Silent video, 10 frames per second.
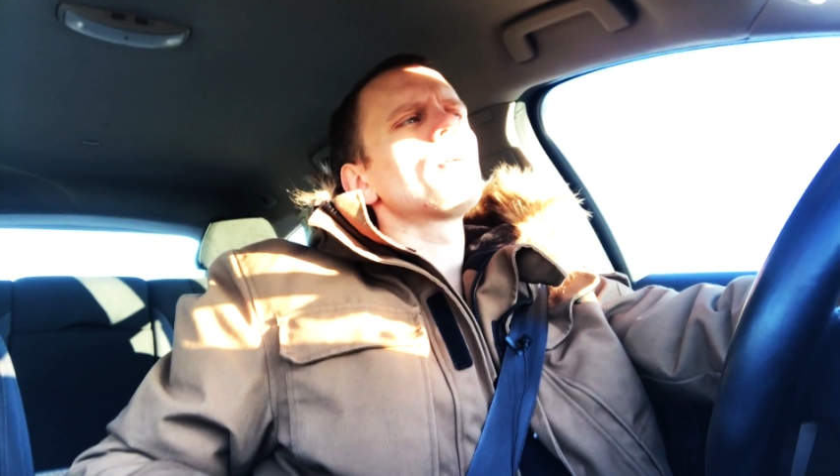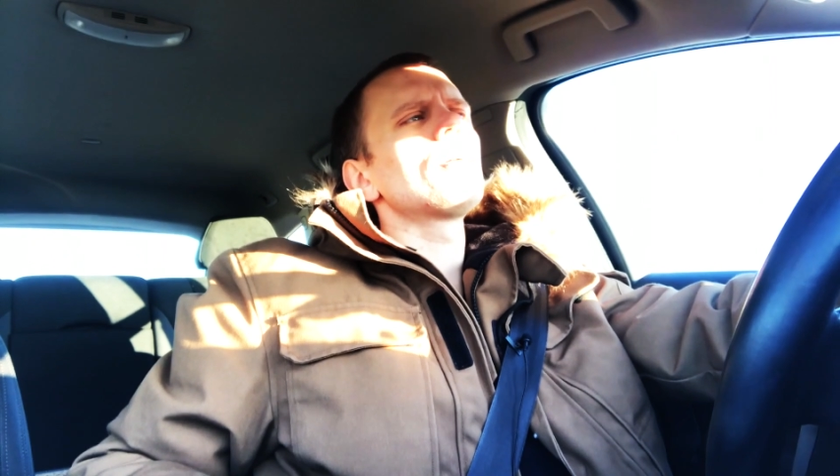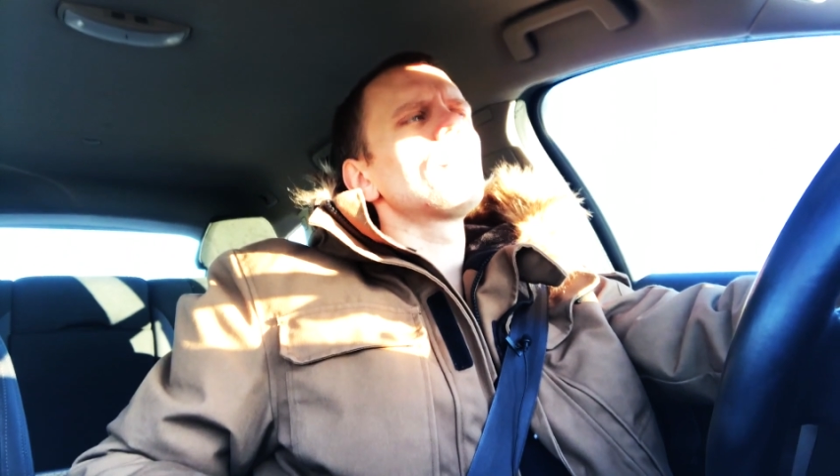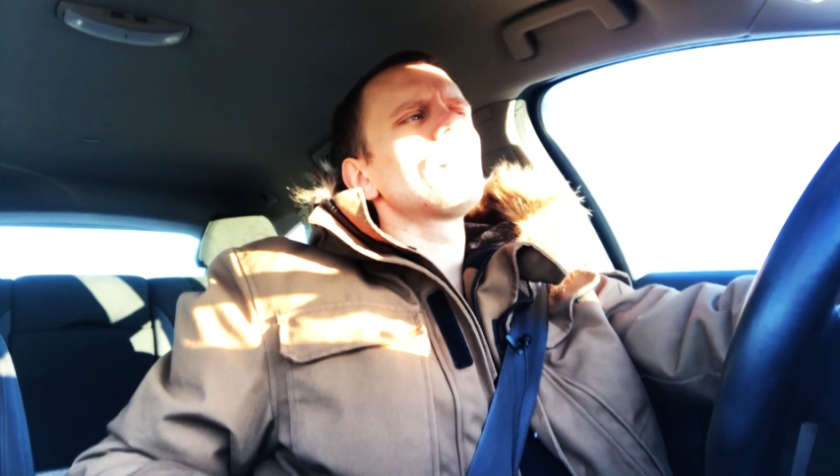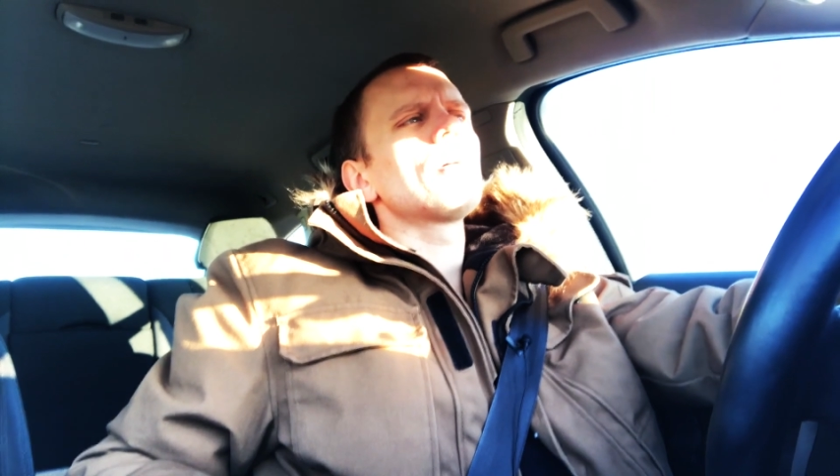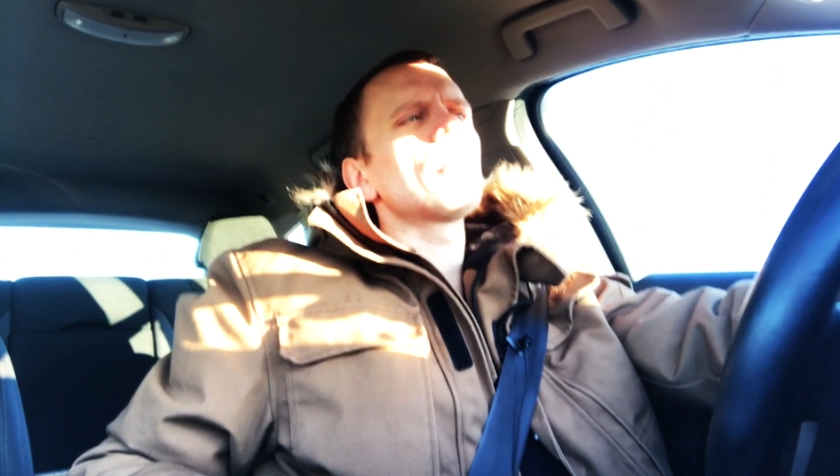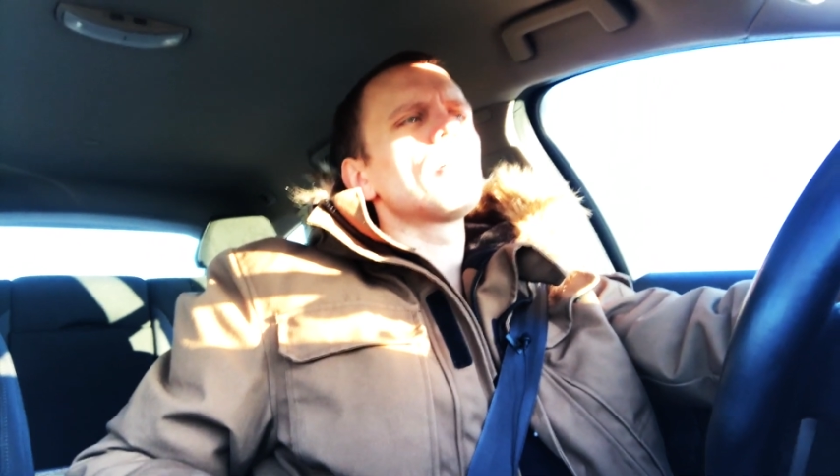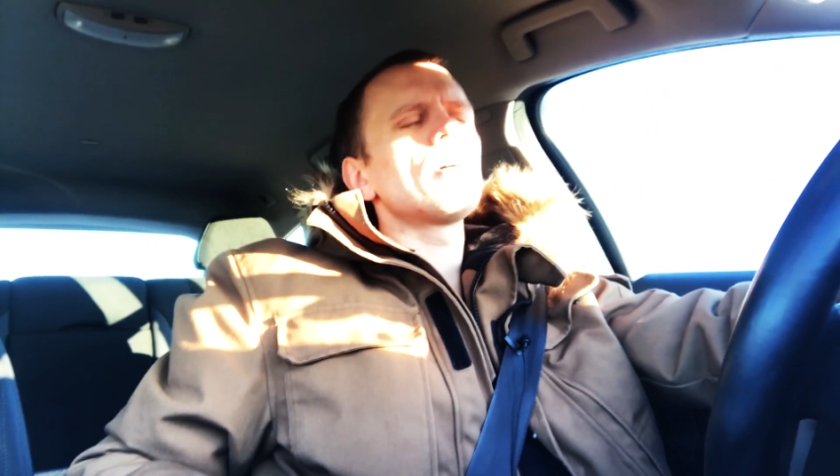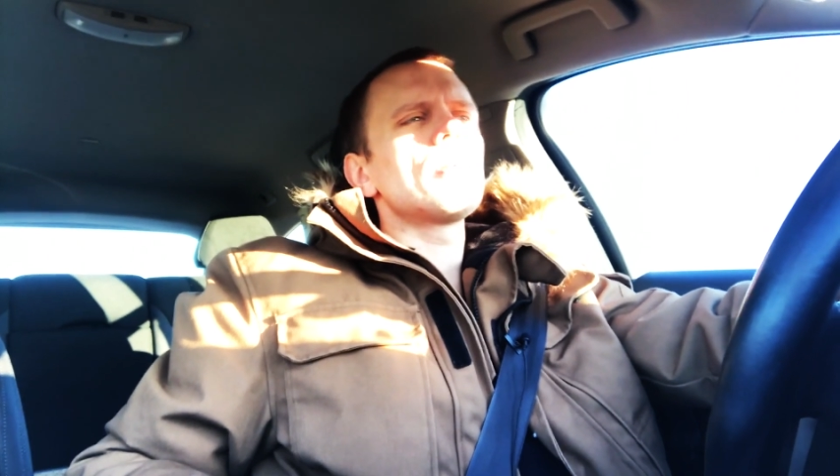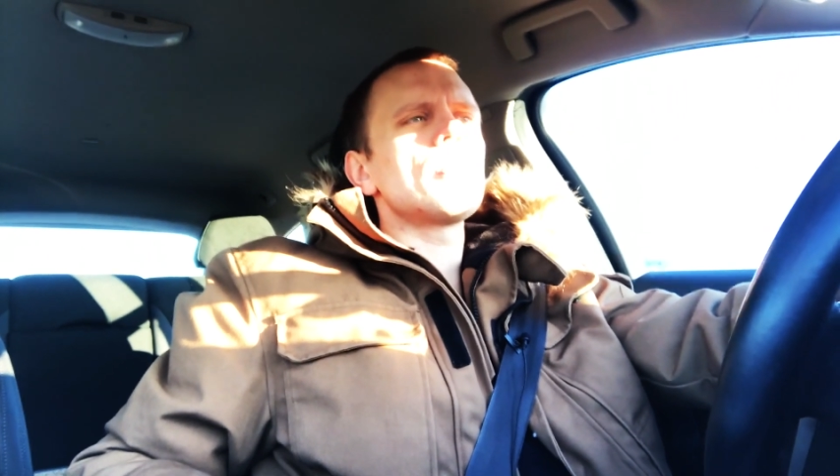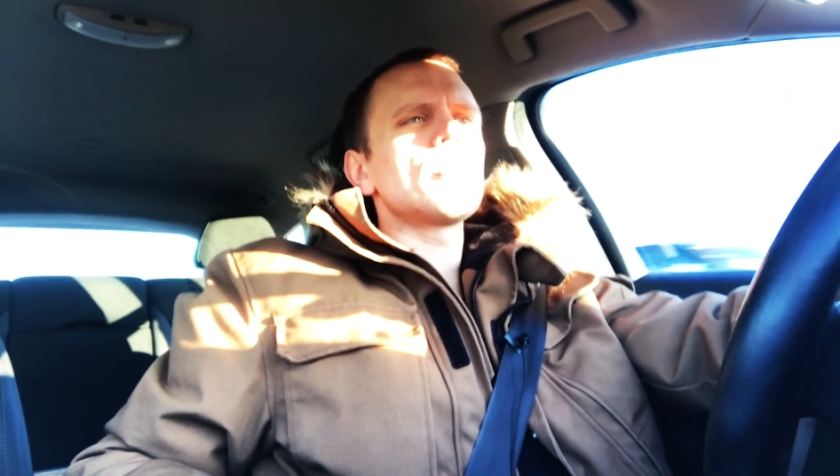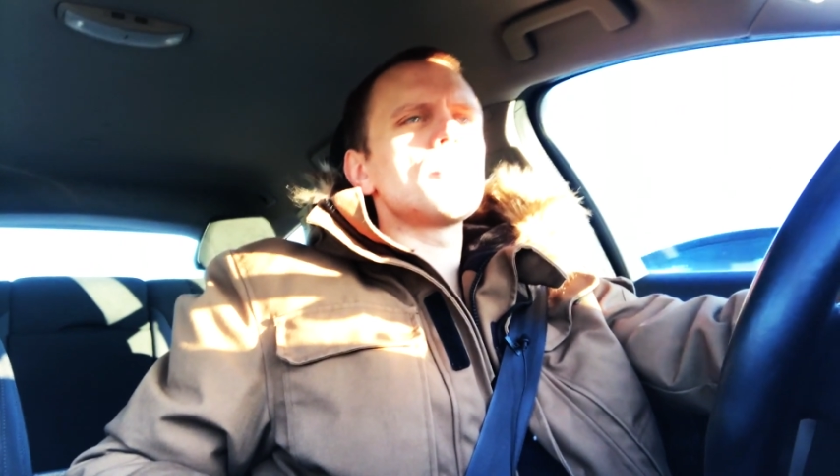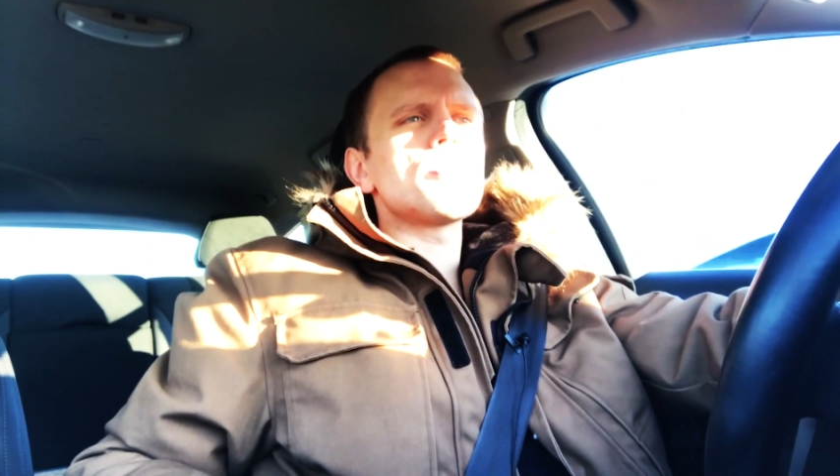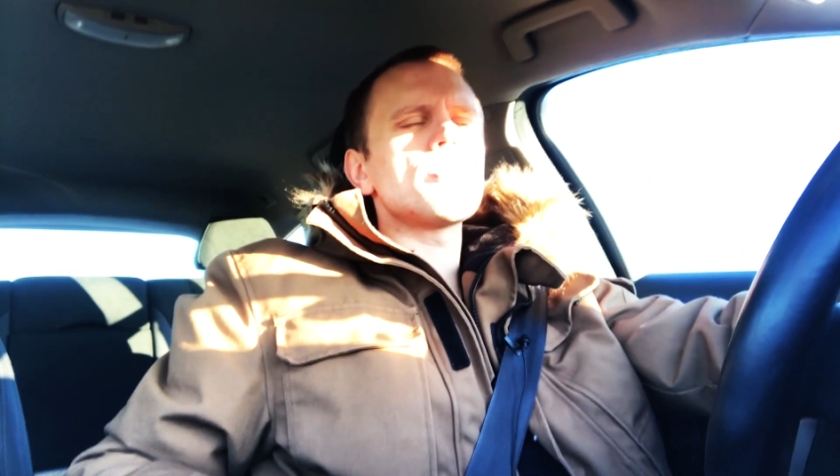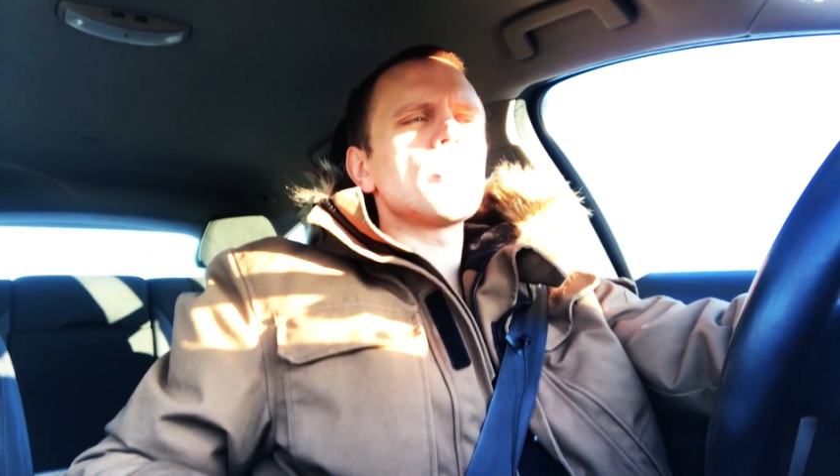but I
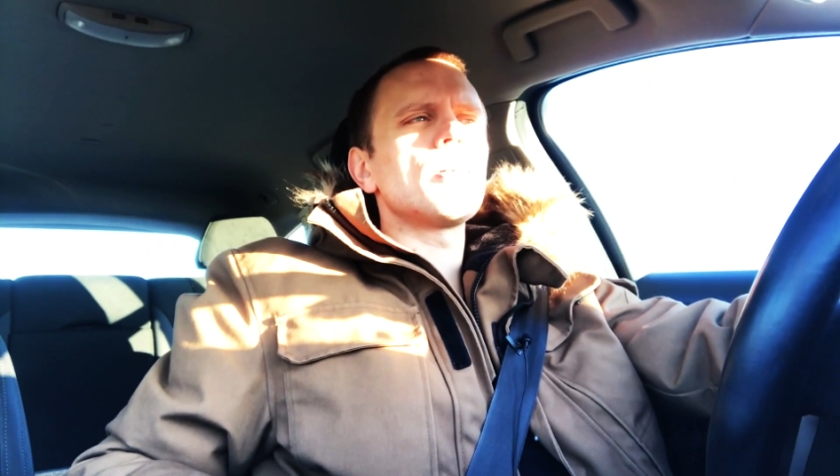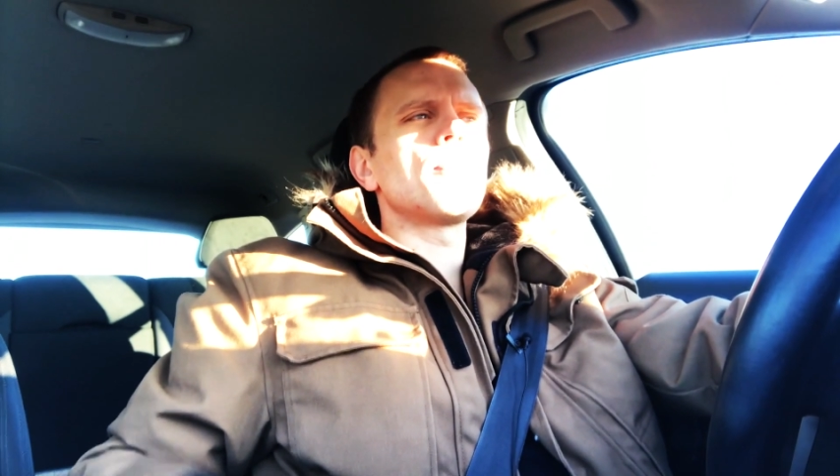just